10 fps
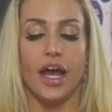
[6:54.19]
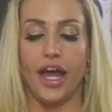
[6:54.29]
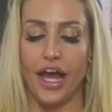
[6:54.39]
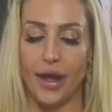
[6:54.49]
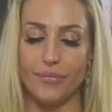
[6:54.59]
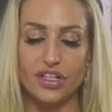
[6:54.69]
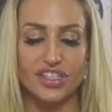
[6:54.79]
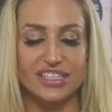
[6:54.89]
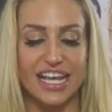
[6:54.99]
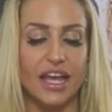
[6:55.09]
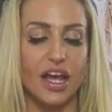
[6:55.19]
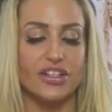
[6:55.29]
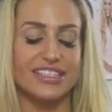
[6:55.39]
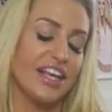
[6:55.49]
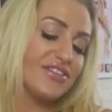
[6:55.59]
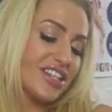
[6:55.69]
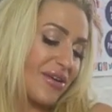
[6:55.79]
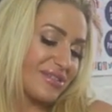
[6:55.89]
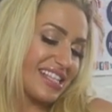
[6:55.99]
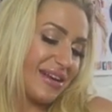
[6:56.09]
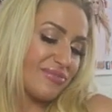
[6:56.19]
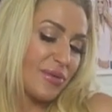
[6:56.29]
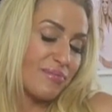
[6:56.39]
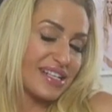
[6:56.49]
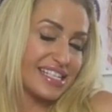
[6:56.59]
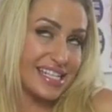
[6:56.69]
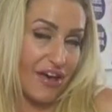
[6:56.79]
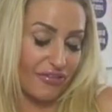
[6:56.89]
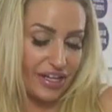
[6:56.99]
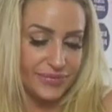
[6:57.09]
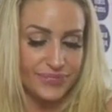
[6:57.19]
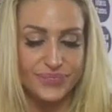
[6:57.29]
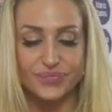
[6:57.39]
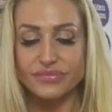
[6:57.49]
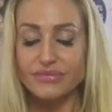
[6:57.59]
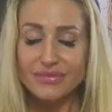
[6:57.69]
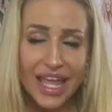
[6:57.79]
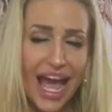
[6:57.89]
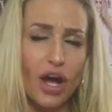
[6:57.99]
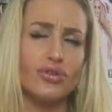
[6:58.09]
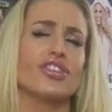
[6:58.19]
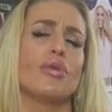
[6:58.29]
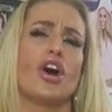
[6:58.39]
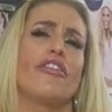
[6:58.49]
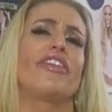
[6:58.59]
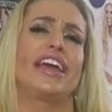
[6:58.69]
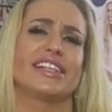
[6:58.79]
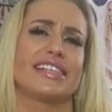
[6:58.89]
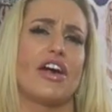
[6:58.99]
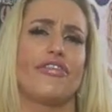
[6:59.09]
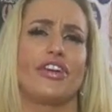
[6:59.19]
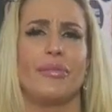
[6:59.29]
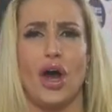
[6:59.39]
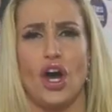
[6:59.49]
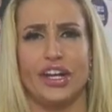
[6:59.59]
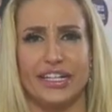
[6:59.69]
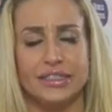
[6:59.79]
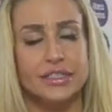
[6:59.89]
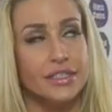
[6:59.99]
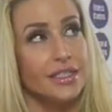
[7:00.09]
Tiff's top tip number 7, how to motivate yourself for the morning.